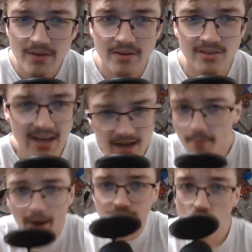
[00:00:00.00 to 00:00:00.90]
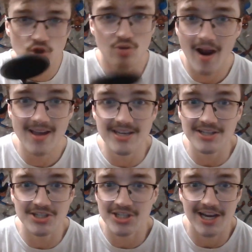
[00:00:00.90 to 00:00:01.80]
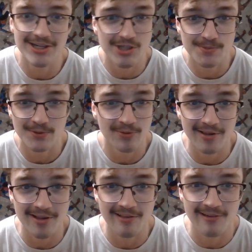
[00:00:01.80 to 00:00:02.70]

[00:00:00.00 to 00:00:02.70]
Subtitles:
Think about the striking exchanges between these